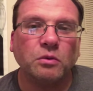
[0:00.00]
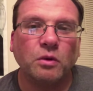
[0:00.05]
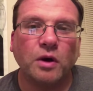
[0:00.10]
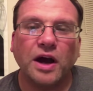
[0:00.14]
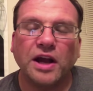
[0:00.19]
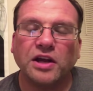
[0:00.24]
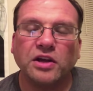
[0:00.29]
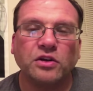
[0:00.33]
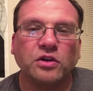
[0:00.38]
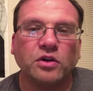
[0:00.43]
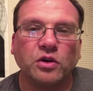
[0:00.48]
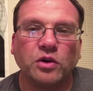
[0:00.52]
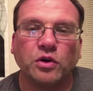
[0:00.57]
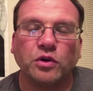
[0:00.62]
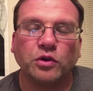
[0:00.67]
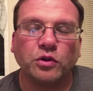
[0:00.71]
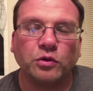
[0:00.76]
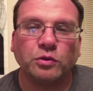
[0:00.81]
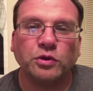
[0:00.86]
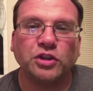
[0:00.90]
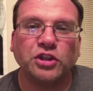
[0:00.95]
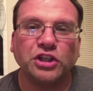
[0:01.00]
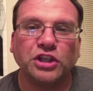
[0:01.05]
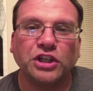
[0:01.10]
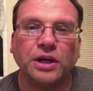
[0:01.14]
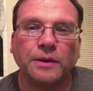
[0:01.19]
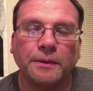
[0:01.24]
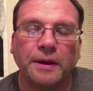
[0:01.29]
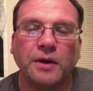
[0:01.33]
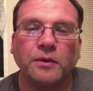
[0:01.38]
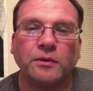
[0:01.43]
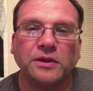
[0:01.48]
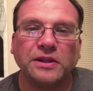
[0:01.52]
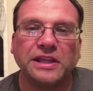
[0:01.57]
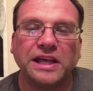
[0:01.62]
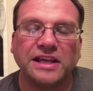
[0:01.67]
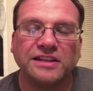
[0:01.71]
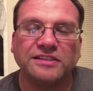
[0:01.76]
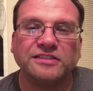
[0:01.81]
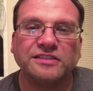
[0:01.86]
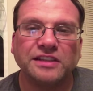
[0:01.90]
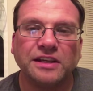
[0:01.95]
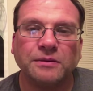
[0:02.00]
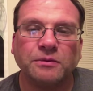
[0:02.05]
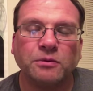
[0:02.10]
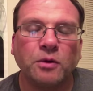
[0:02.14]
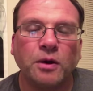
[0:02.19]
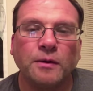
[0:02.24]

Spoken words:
Why on earth would she come out with that statement?